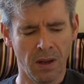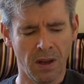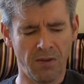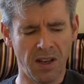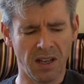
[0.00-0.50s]

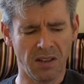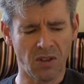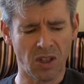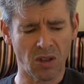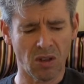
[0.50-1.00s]
a feeling of
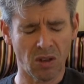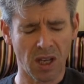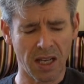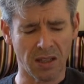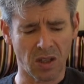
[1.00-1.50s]

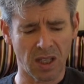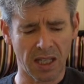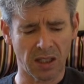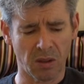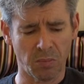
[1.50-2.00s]
discontent
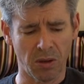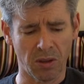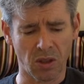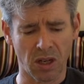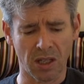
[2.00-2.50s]
settled upon
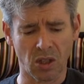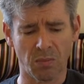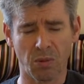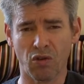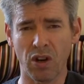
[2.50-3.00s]
us like
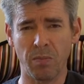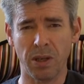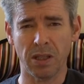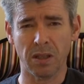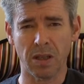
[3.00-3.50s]
some
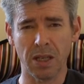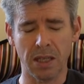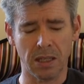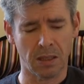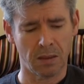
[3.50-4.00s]
creeping
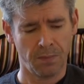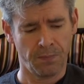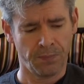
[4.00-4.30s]
disease.